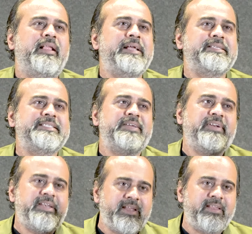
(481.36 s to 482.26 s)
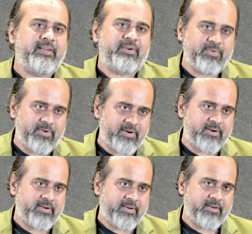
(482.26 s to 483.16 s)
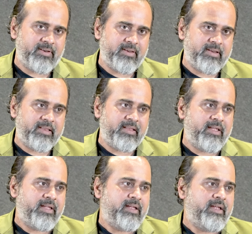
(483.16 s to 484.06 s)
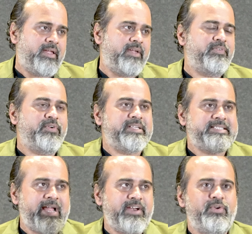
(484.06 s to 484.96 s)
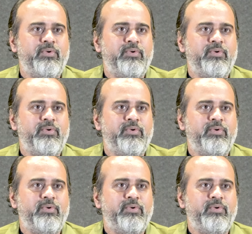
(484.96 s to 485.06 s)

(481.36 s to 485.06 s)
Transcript: As a 17 year old, if you decide to